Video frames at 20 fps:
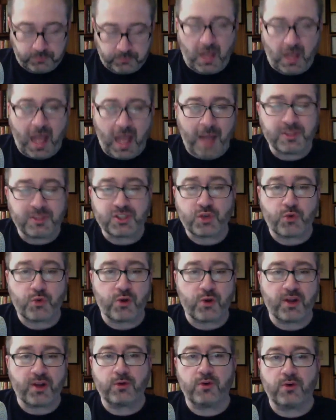I'm just
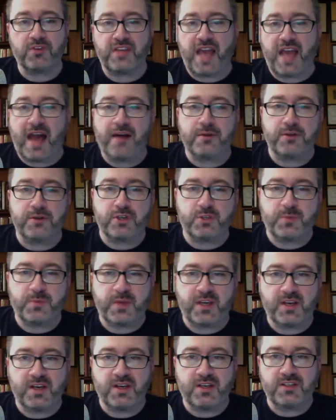critical of the Islanders
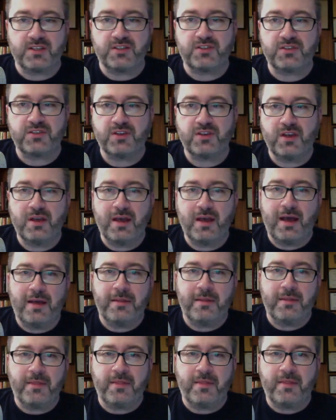because,
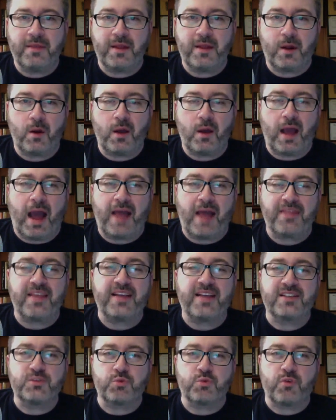I
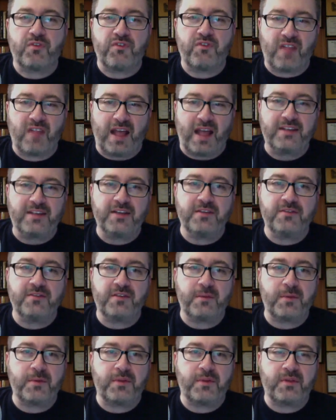think it's
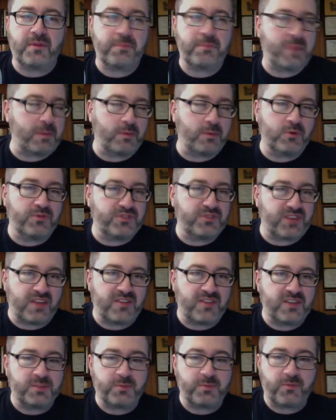reflective. I mean, people have
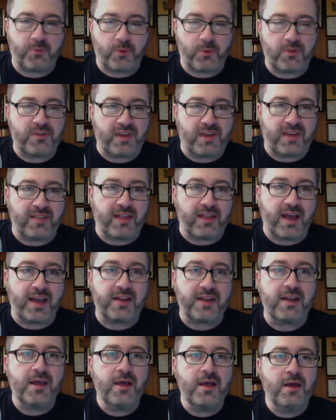said this before the
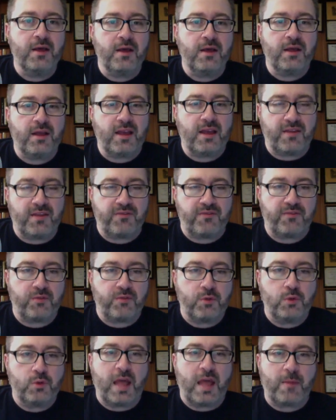deadline. If
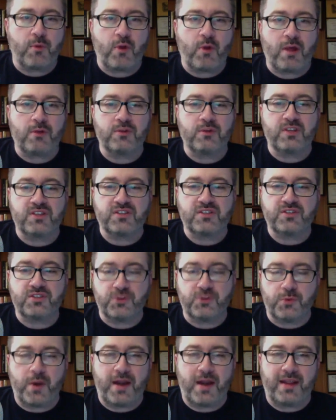Lou Lamoriello doesn't
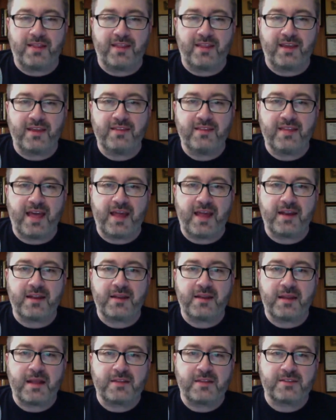do anything,
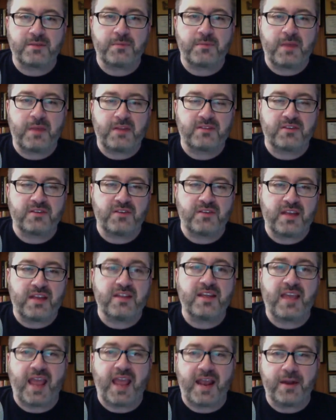then it's an
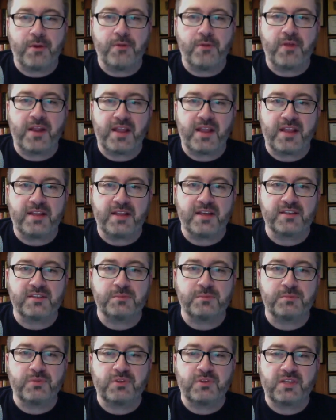indicator that he
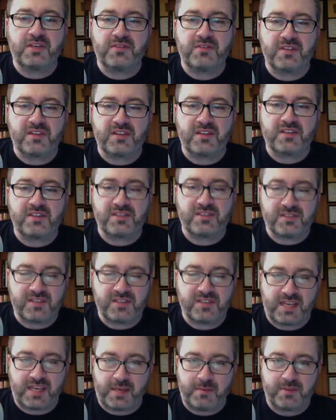doesn't believe that this
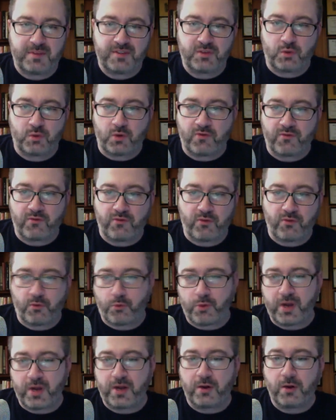team is sort of for
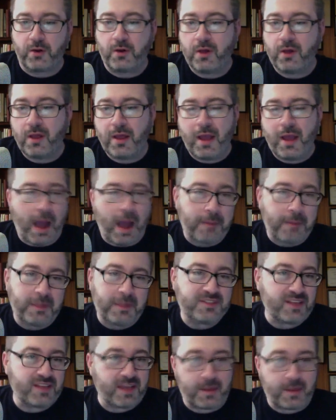real. I'm
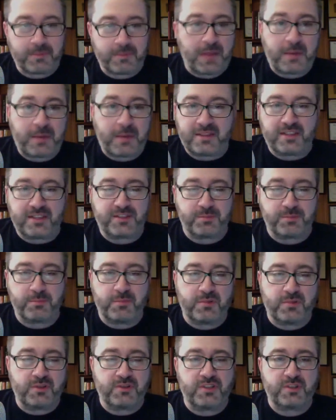not saying I'm not
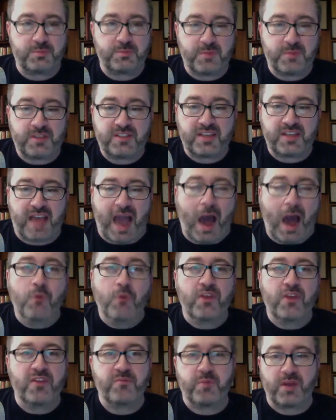dismissing how
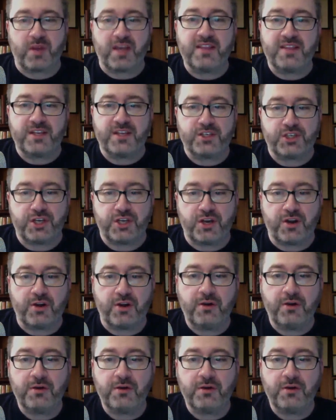they played this year.